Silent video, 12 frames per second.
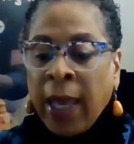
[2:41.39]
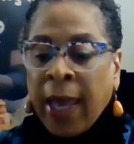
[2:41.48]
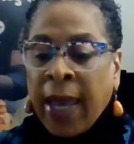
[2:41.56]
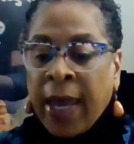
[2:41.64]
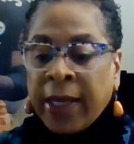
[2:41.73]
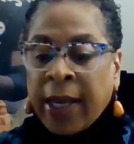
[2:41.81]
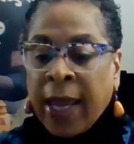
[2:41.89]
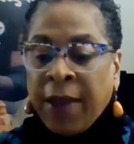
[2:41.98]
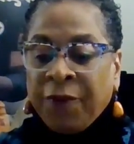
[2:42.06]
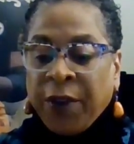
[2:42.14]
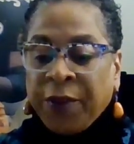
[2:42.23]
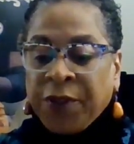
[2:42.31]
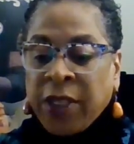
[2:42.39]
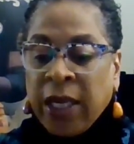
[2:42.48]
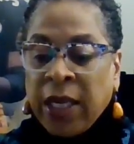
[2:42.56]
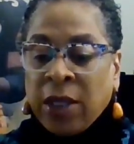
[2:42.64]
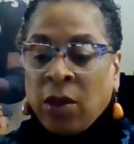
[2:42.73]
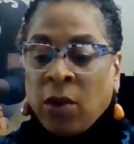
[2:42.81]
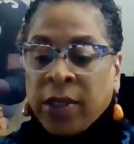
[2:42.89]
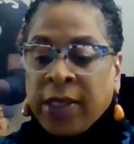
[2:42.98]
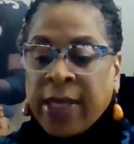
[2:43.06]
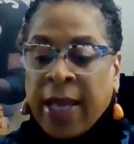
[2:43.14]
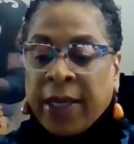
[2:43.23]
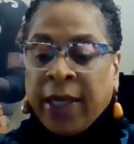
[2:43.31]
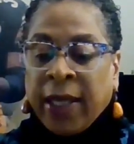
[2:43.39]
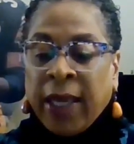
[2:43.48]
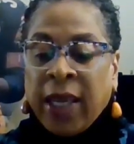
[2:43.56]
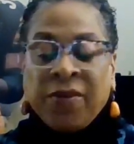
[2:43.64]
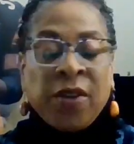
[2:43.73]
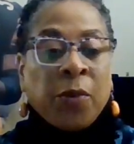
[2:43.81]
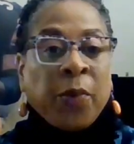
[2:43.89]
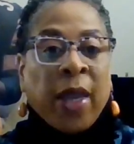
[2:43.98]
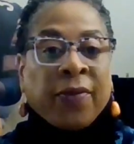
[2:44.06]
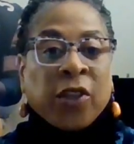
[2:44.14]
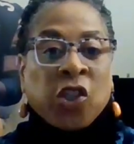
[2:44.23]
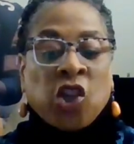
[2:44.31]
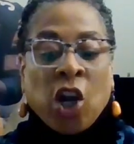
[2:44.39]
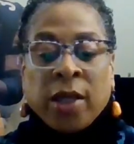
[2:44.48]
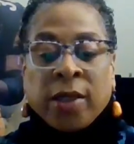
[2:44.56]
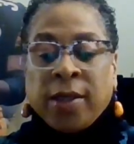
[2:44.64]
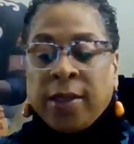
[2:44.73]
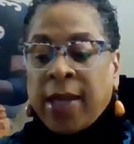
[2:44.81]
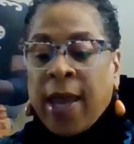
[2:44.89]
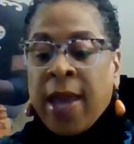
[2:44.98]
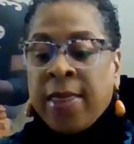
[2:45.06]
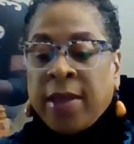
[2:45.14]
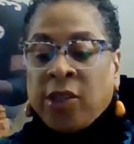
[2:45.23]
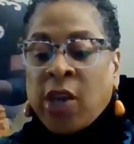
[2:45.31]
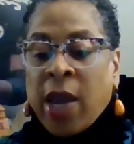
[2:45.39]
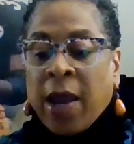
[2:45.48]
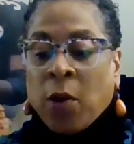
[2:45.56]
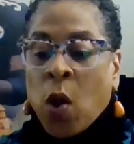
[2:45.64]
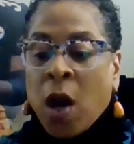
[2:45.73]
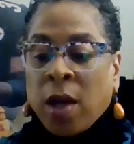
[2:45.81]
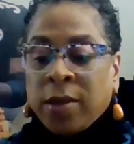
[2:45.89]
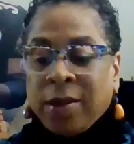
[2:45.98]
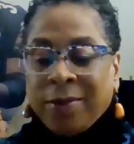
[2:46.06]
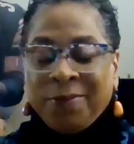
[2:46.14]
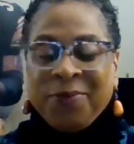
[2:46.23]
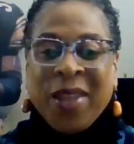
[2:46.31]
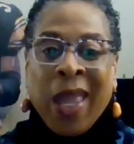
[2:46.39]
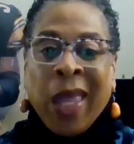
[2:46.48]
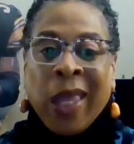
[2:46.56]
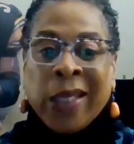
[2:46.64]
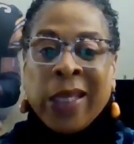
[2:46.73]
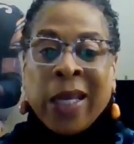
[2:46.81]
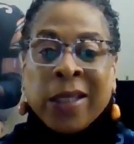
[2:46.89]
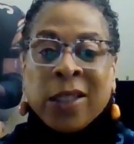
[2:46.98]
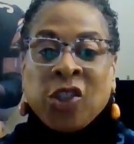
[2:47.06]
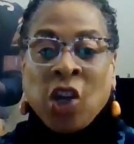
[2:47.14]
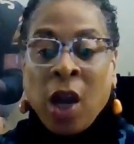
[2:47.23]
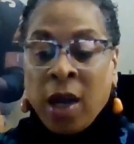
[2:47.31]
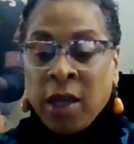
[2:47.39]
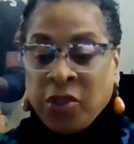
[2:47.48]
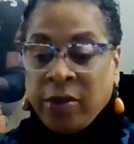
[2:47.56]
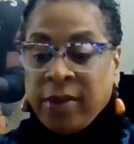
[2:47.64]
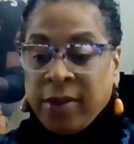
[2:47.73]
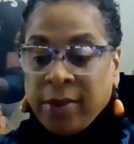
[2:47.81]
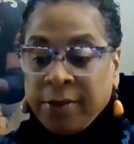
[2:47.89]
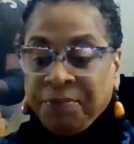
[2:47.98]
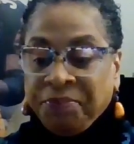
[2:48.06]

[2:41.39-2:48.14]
At 8:15 on Saturday evening, we have the Chargers at the Jaguars. Now, the Chargers